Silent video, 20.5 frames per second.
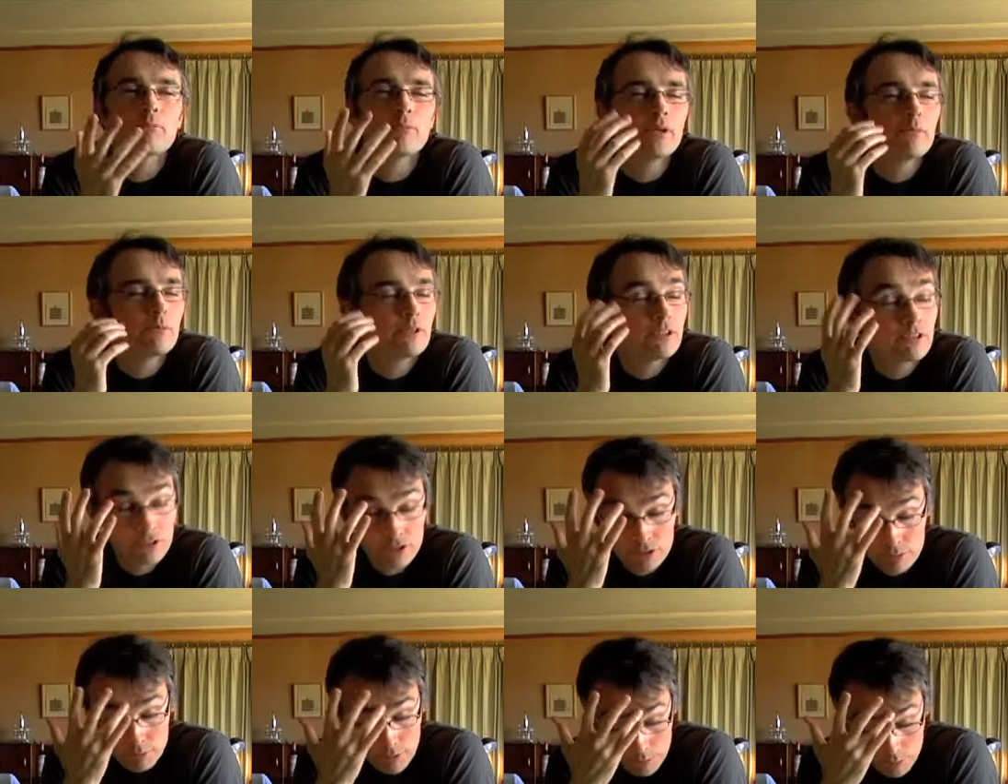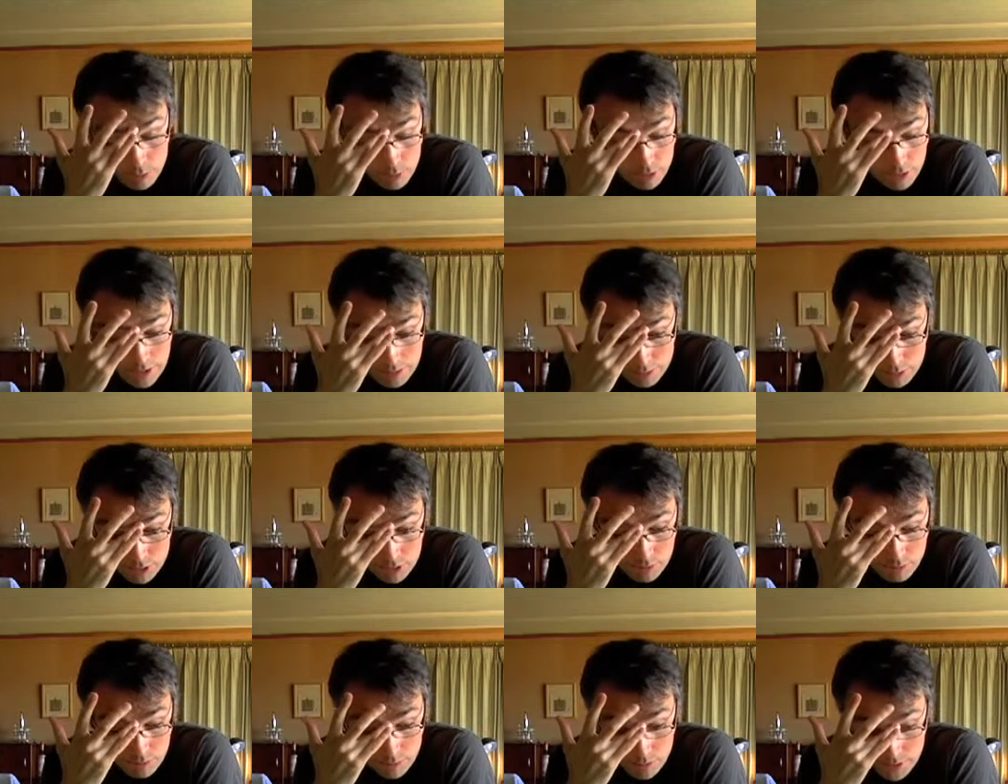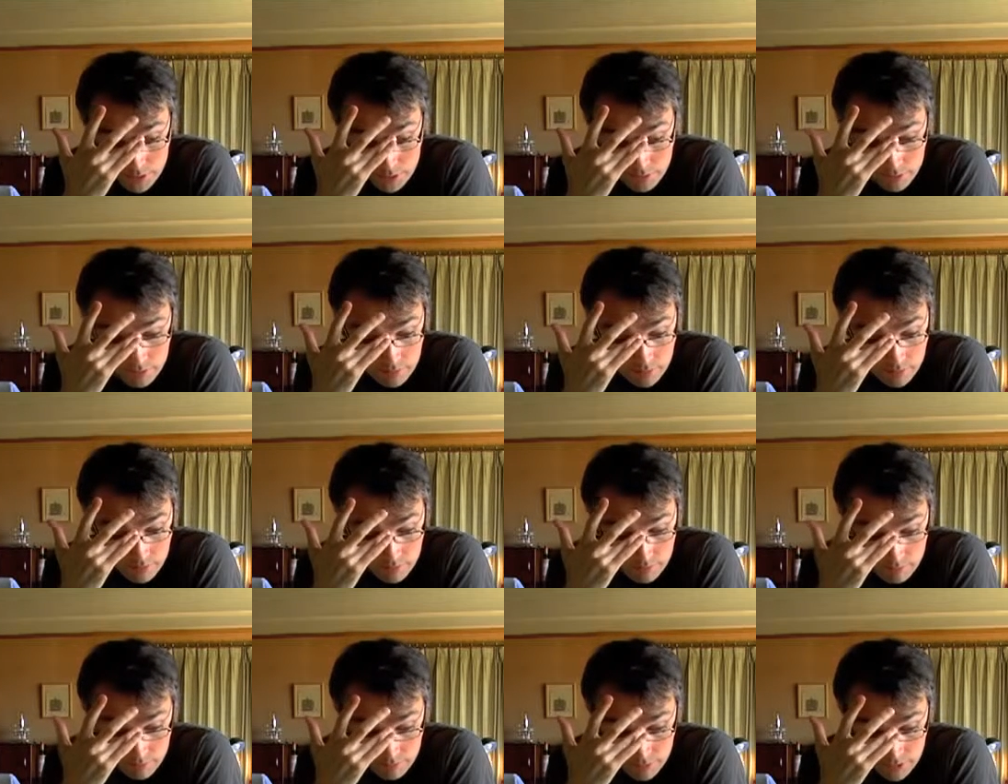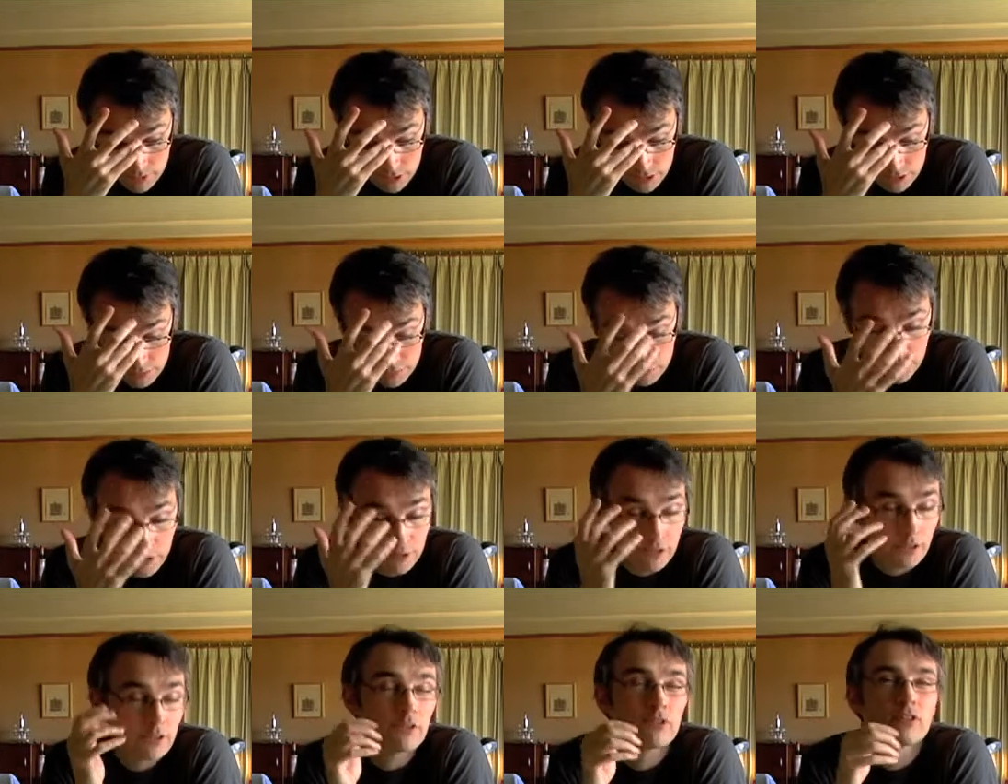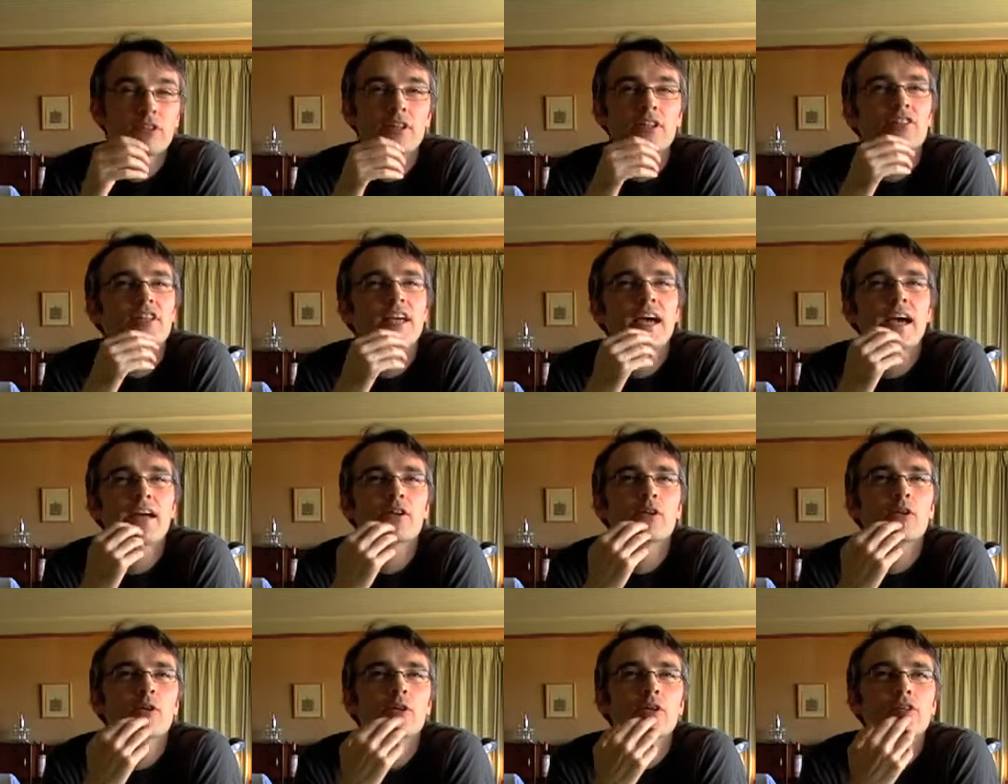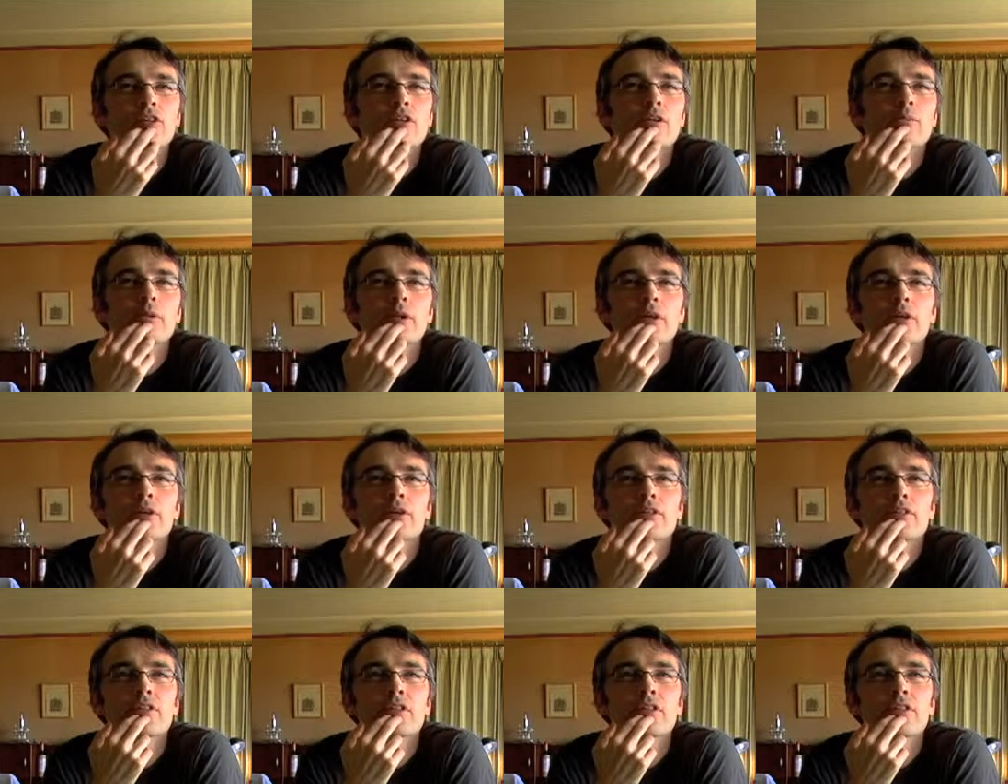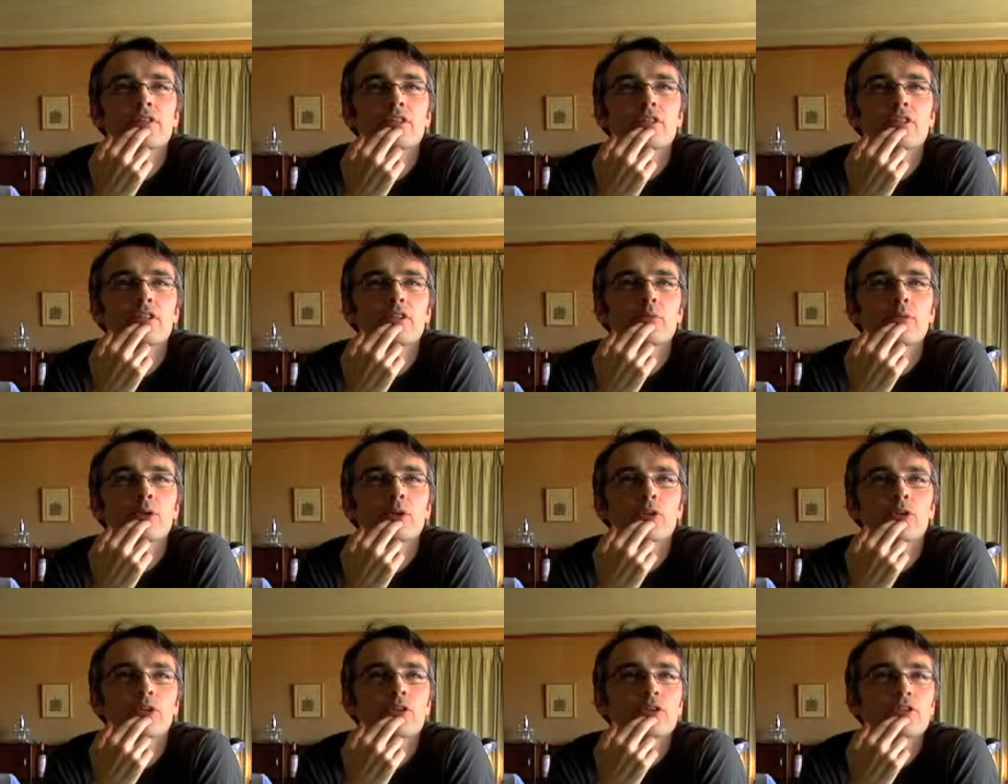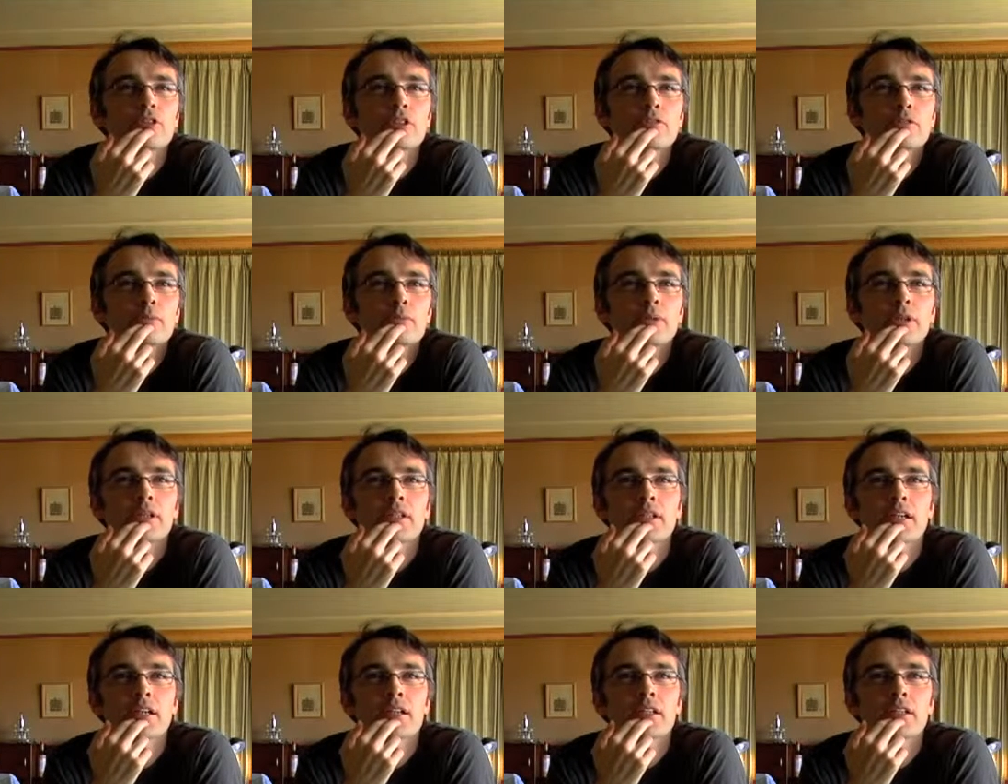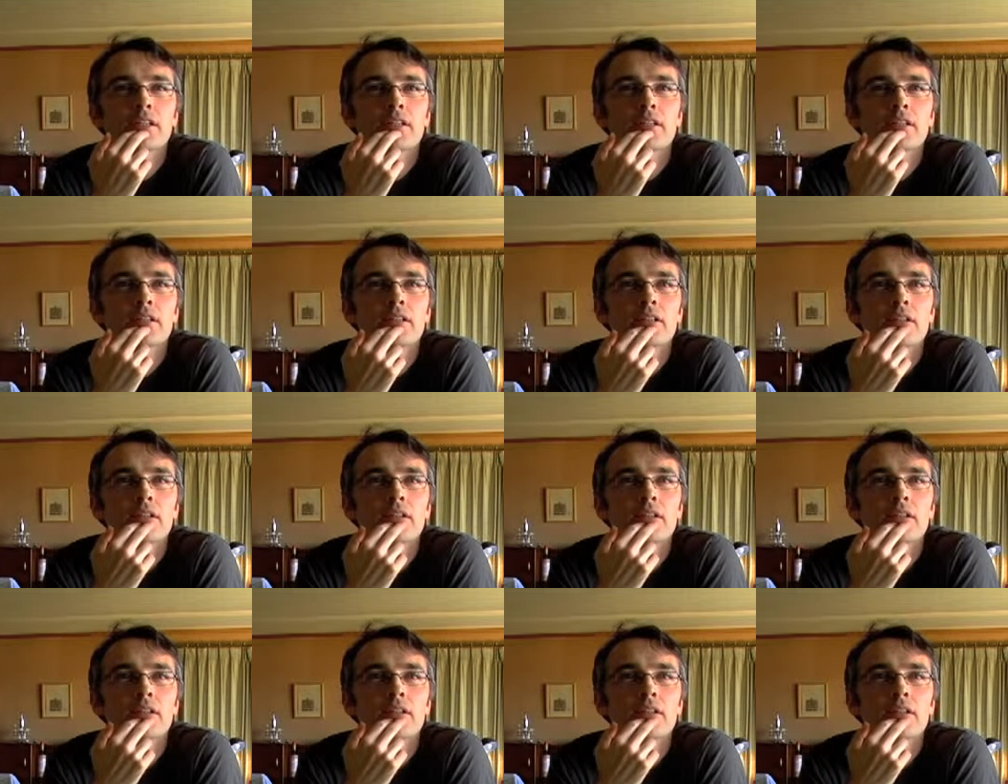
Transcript: And maybe it's just my perception, but it just feels like there's less categories up here. It's a little more loose. Everybody kind of,